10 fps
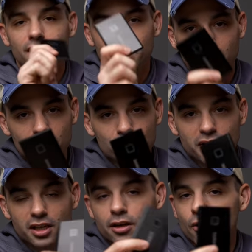Again, you
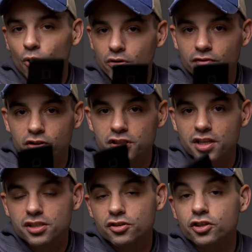can get an older version of
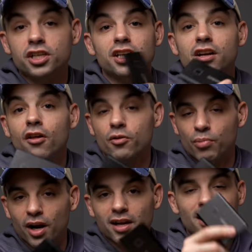this or you can get another
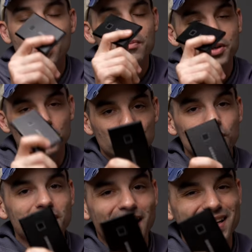brand, but you
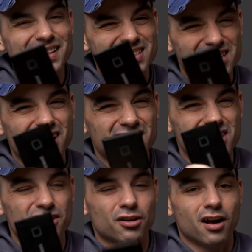really gotta get a solid
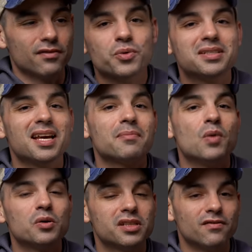state drive. You wanna take
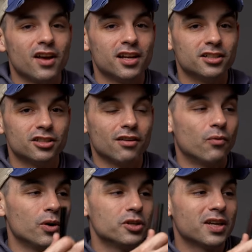most advantage of
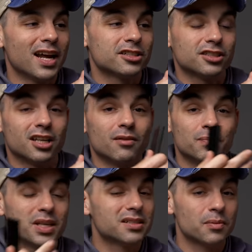what you can actually get
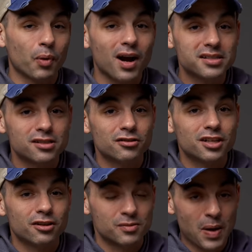because the processor in
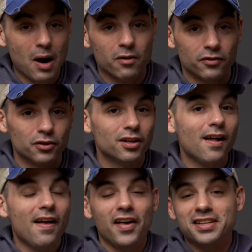here is powerful,
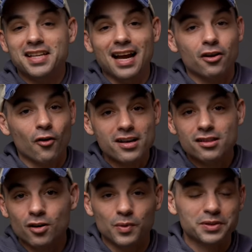it's got great
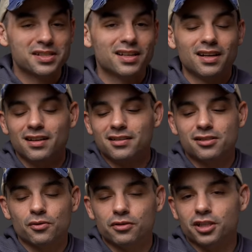thermals, the
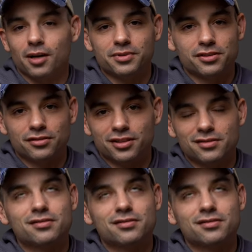storage options are just